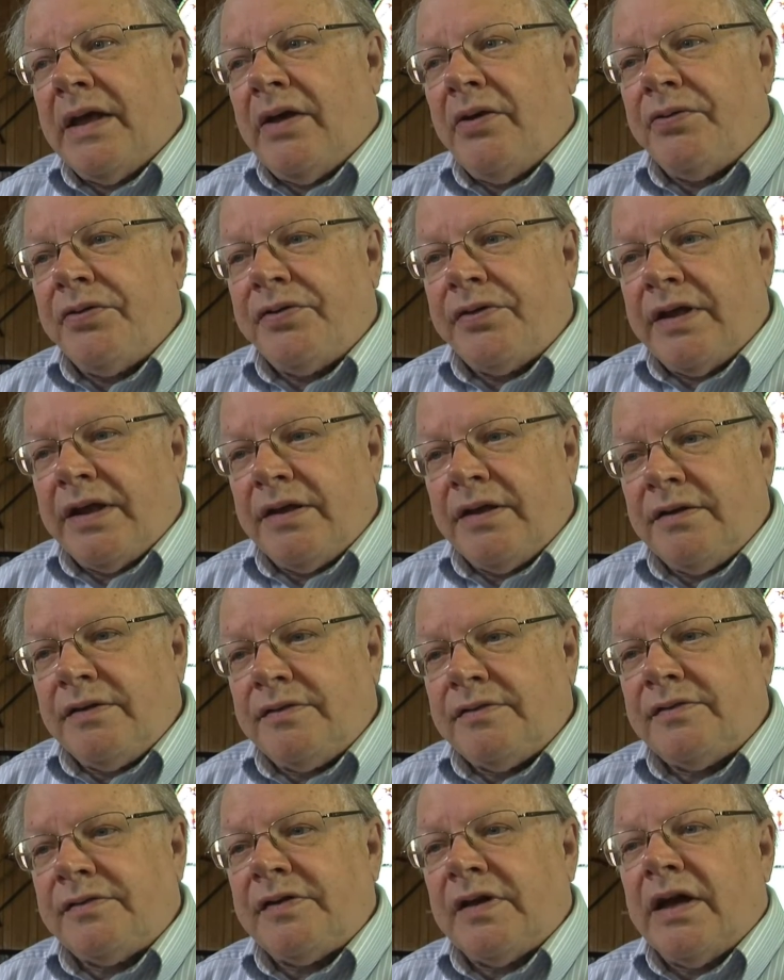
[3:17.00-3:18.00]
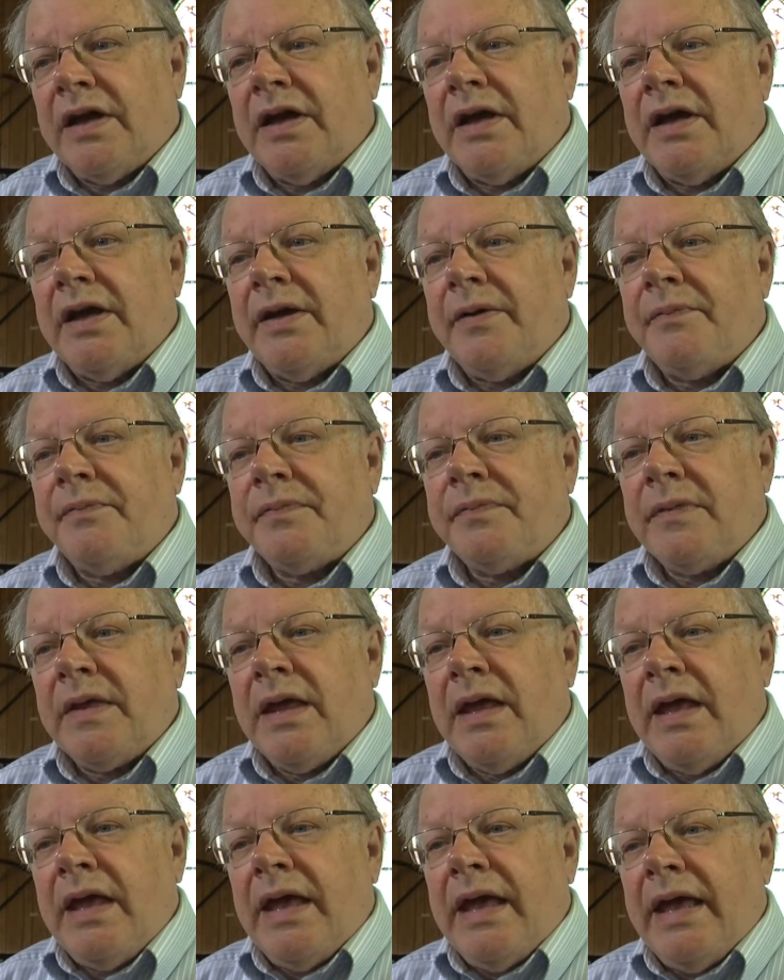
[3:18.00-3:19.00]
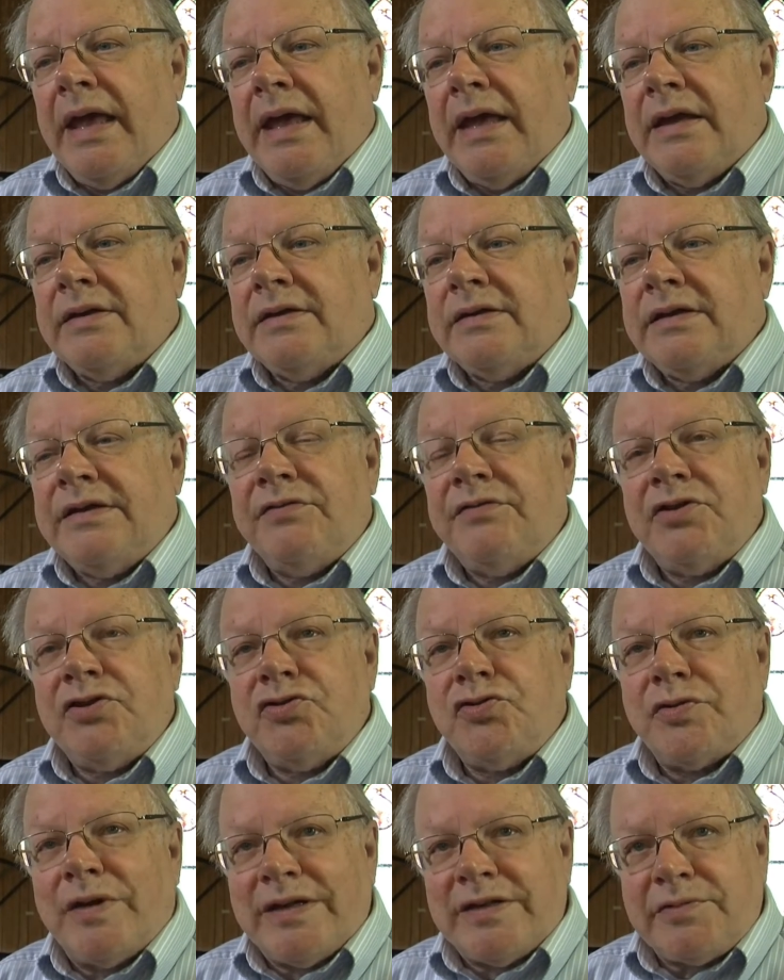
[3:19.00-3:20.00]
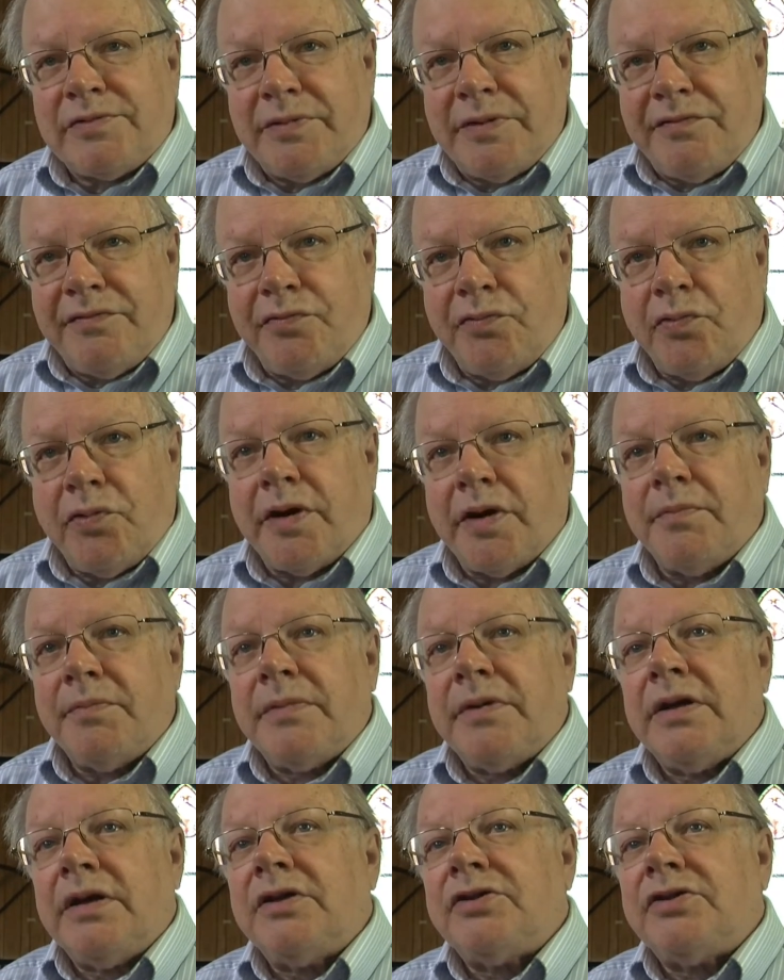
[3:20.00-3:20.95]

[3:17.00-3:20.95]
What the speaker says: things, and even dress reform.